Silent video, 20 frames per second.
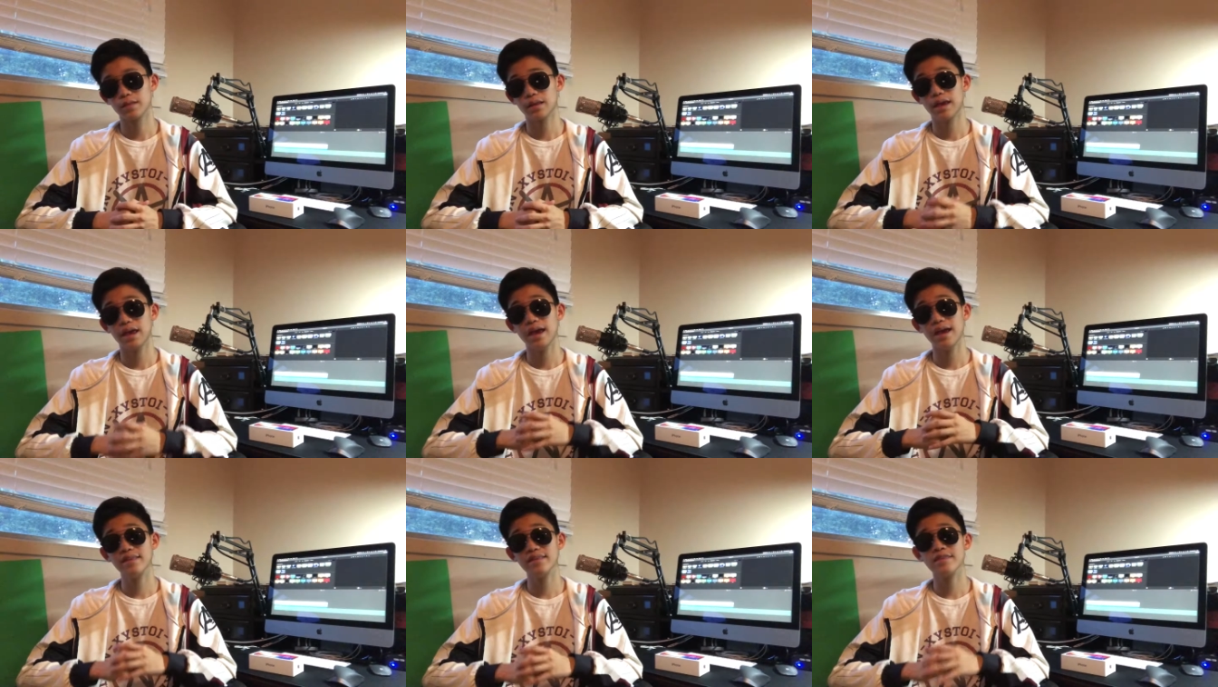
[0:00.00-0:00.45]

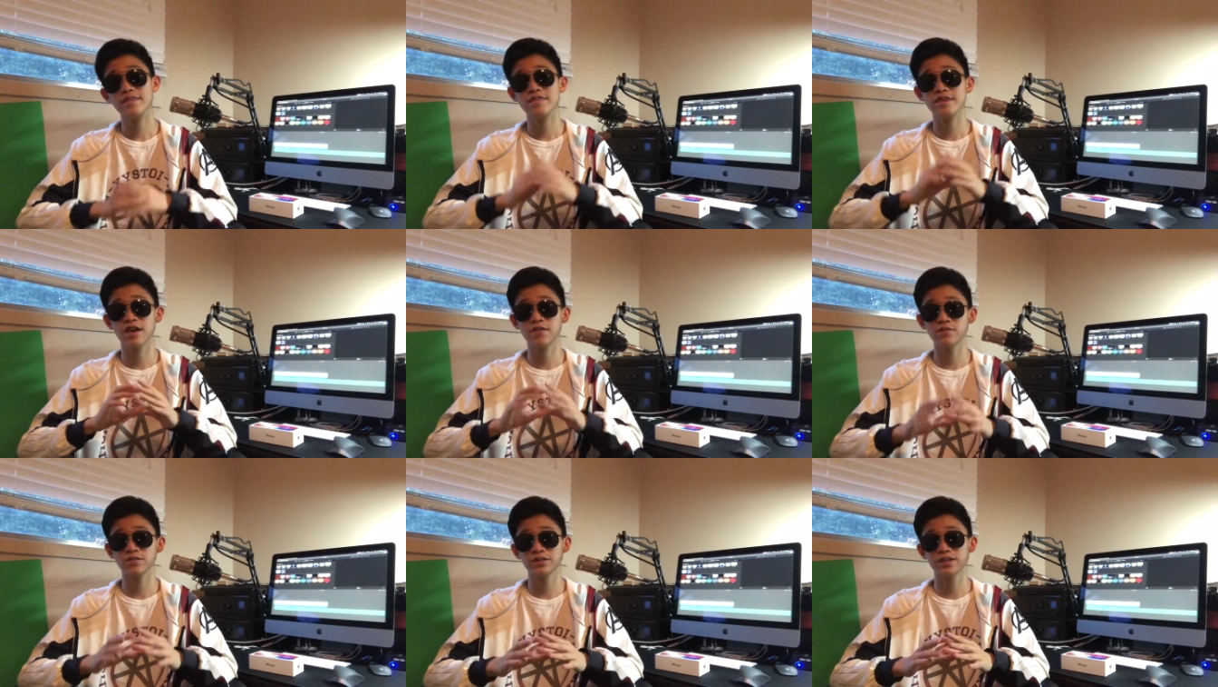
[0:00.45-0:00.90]
and the
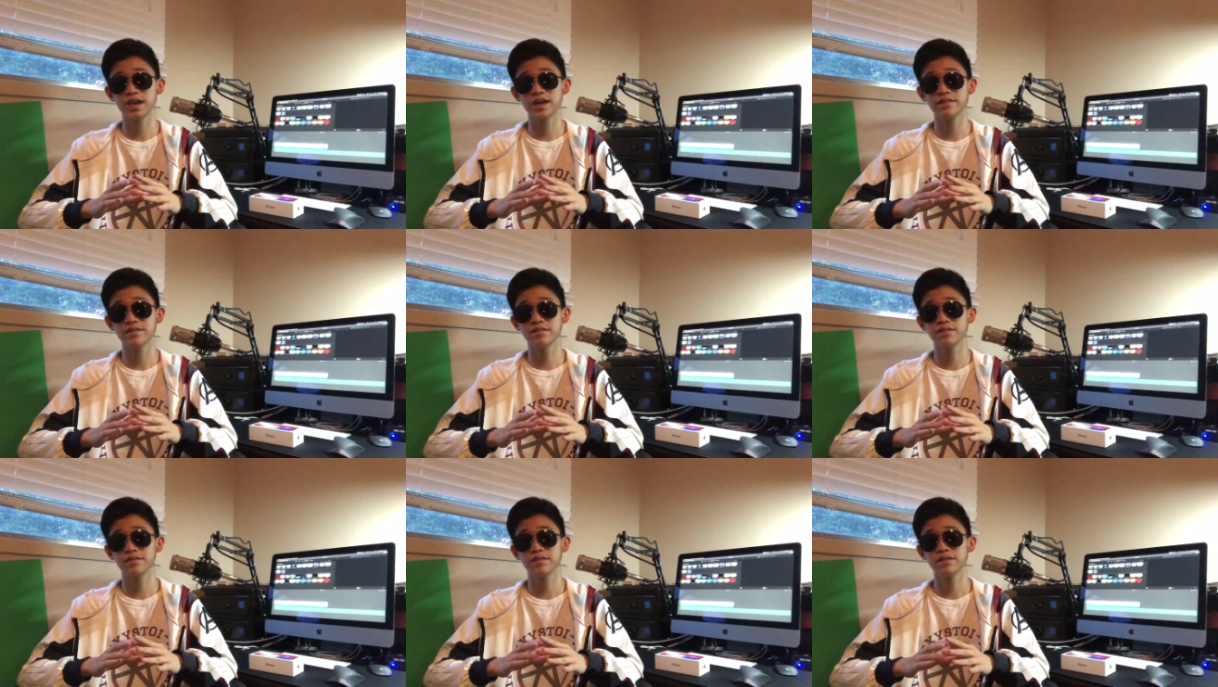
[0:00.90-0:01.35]
iPhone 10
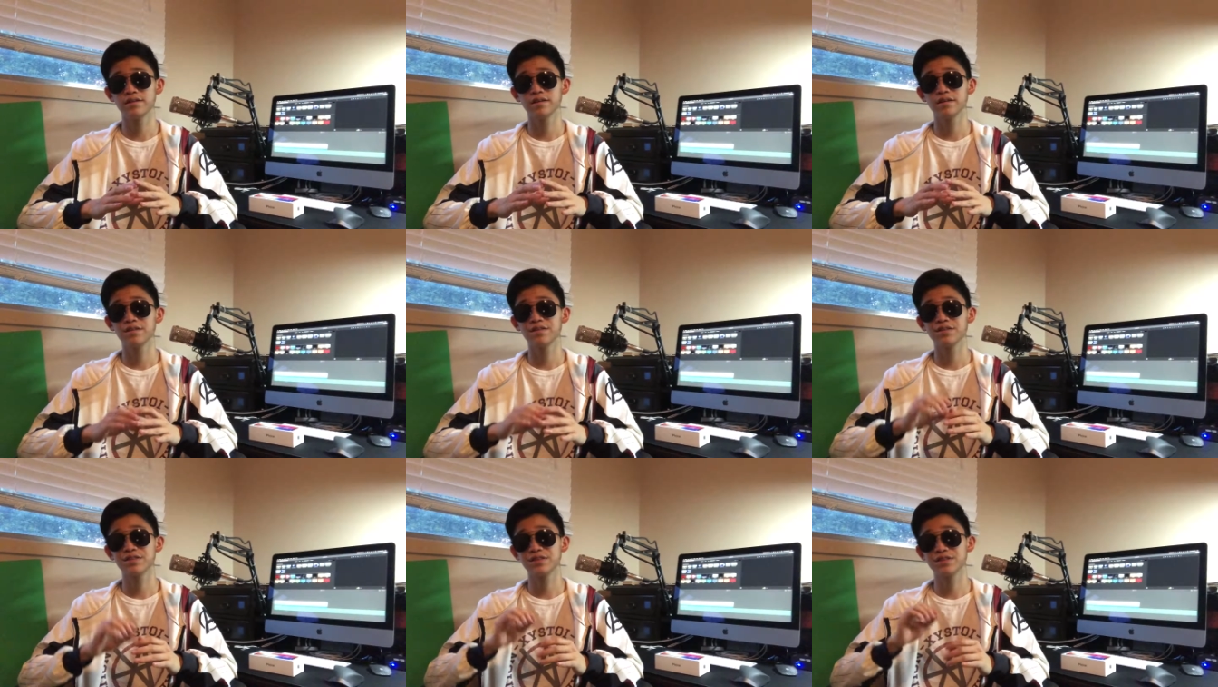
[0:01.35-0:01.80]

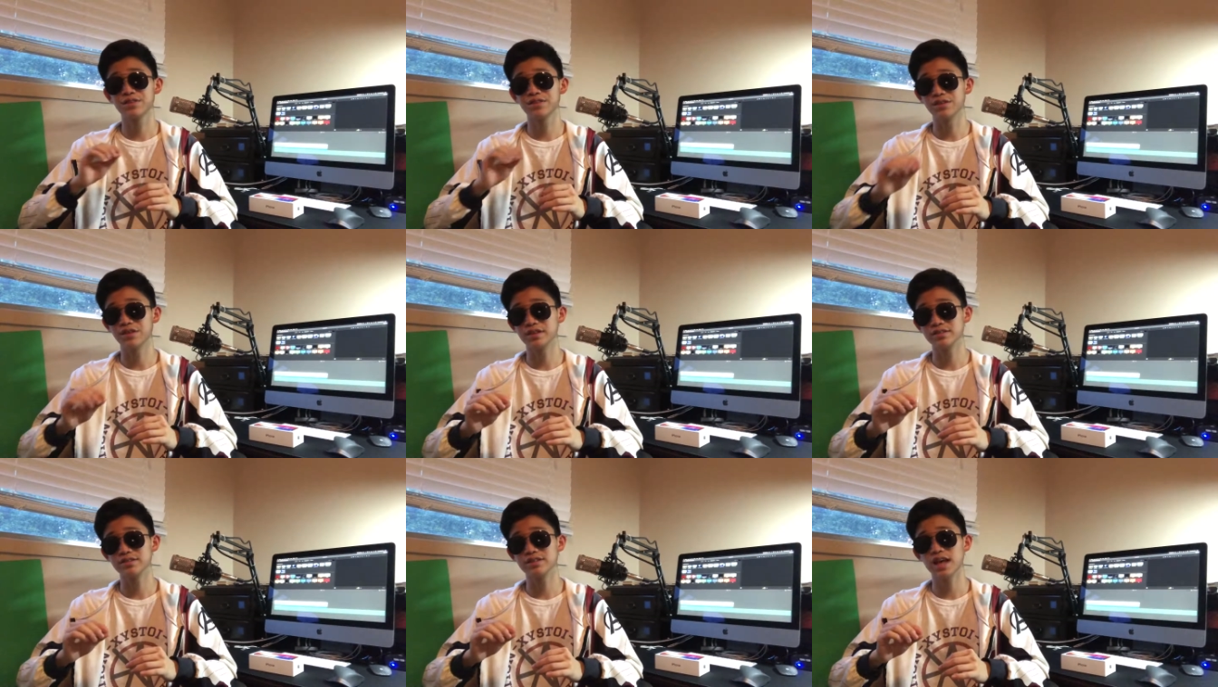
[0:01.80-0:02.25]

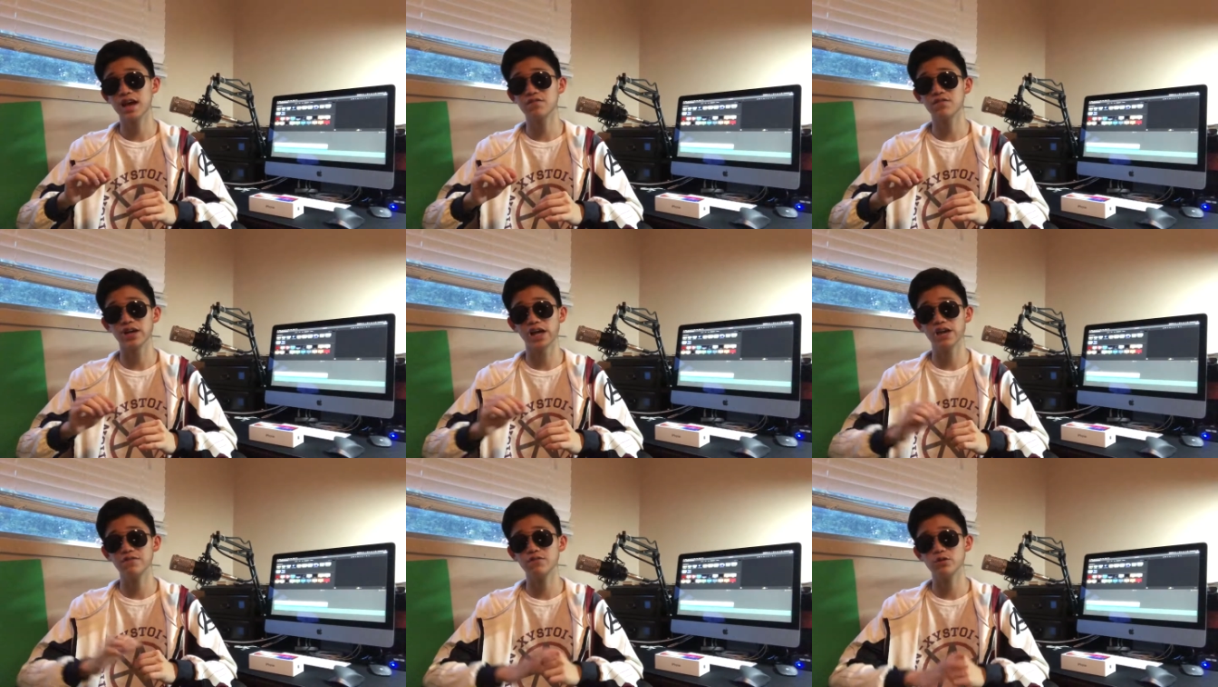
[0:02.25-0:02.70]
doesn't have a
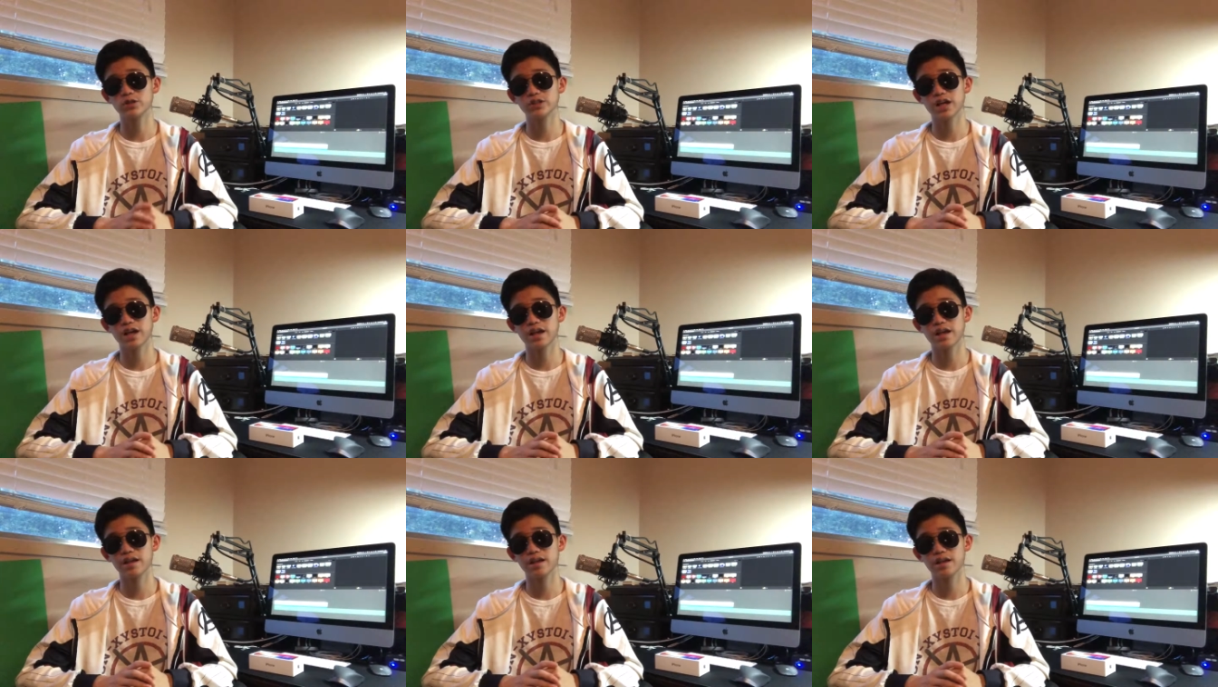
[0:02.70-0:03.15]
headphone
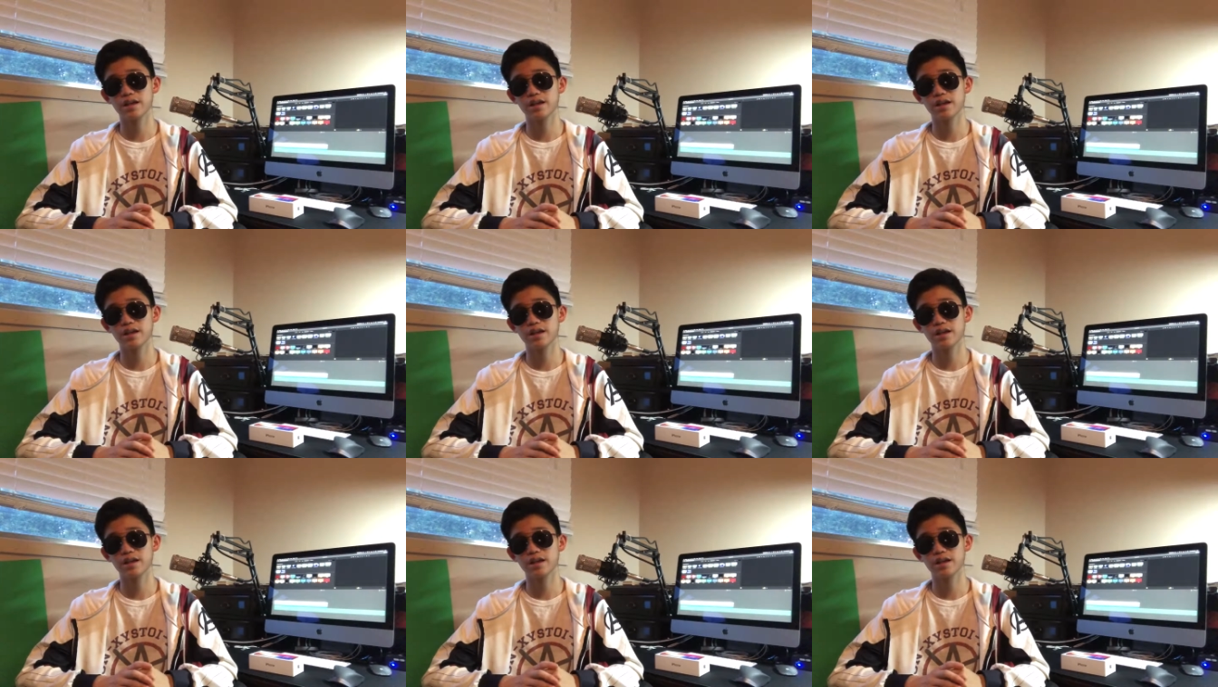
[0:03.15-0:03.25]
jack.